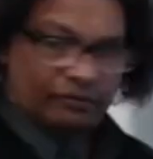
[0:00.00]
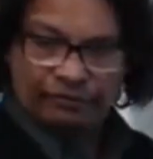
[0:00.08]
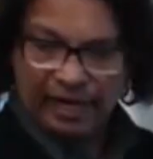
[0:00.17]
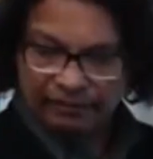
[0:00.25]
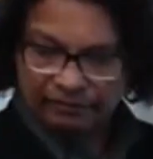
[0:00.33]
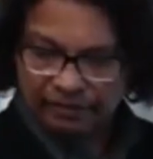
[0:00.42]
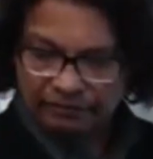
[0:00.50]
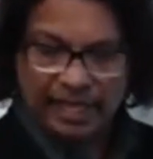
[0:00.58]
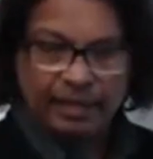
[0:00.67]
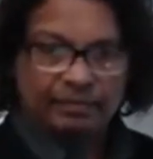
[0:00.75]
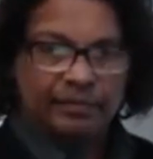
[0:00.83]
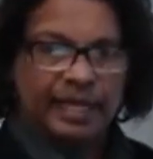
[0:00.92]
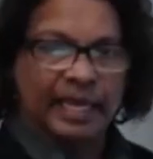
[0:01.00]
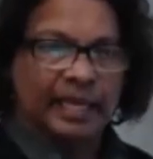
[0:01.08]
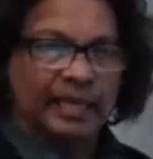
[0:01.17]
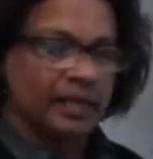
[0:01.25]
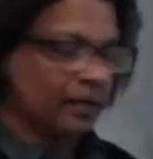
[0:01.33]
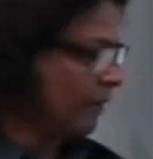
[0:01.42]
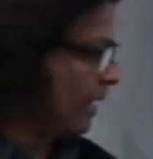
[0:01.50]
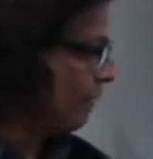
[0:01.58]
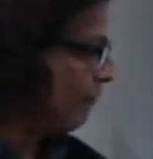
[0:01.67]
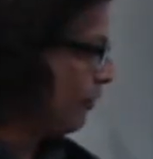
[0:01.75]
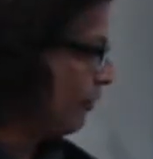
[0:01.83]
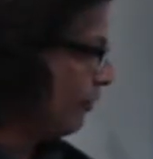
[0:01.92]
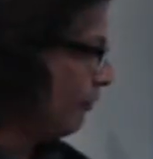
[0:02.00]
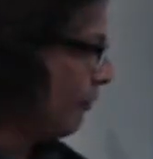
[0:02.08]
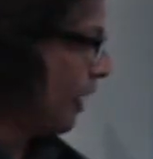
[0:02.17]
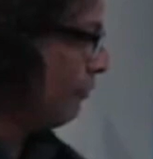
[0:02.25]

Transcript: five of them, and uh, we have few five